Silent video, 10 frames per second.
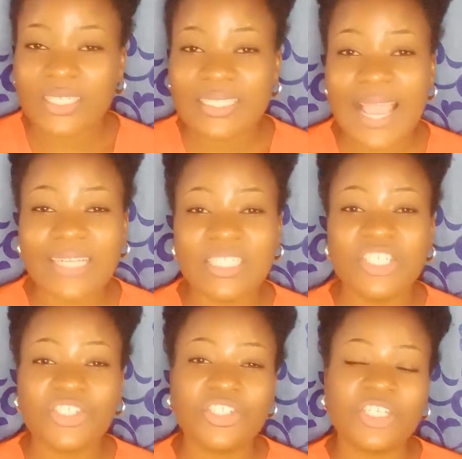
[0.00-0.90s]
Then
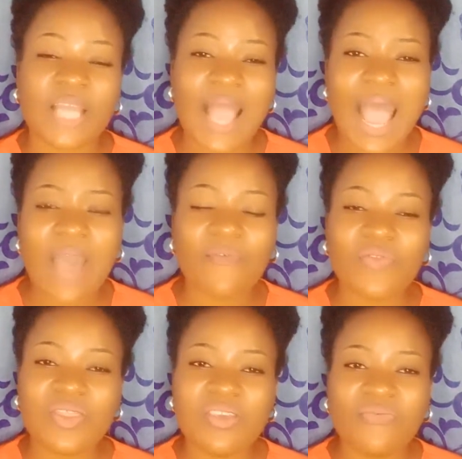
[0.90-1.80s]
she
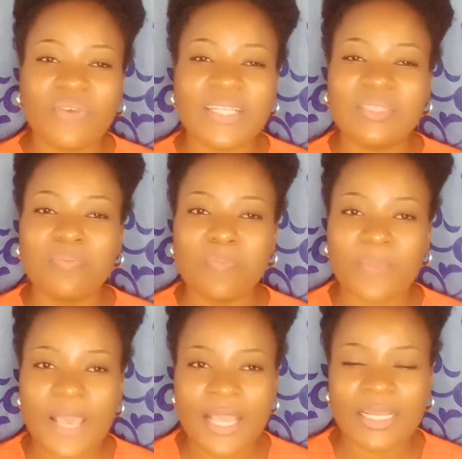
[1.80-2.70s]
have different
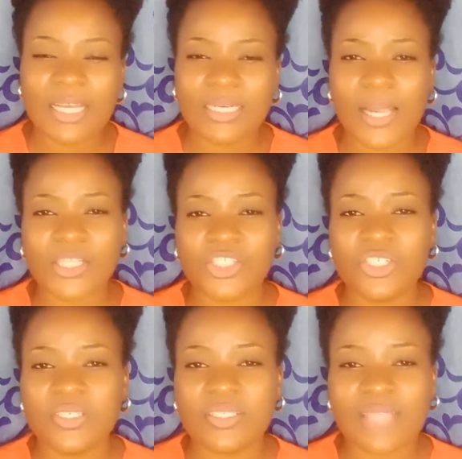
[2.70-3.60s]
men that
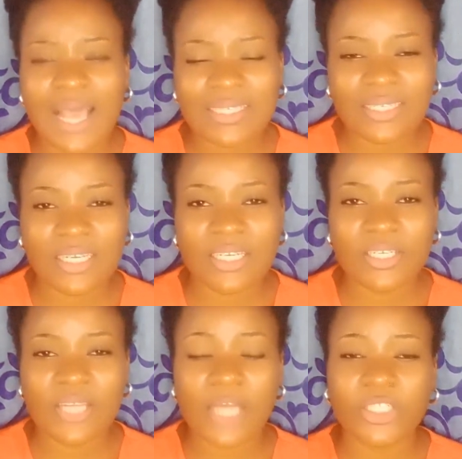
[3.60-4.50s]
she is
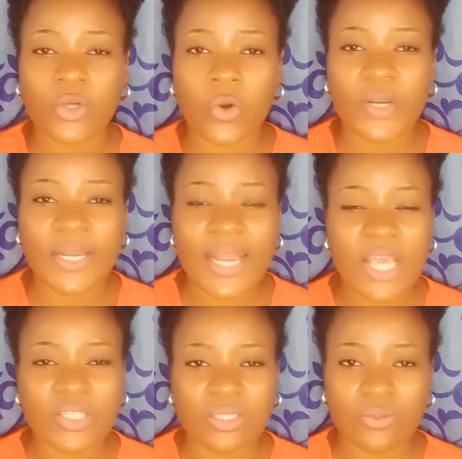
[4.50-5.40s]
tasking and
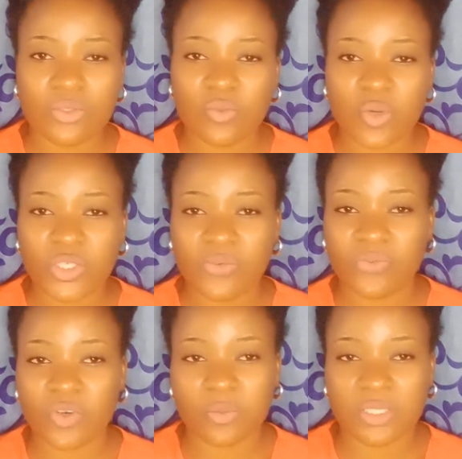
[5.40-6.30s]
collecting those money
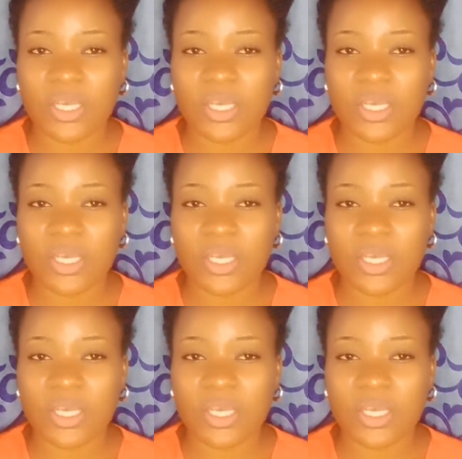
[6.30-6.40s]
from.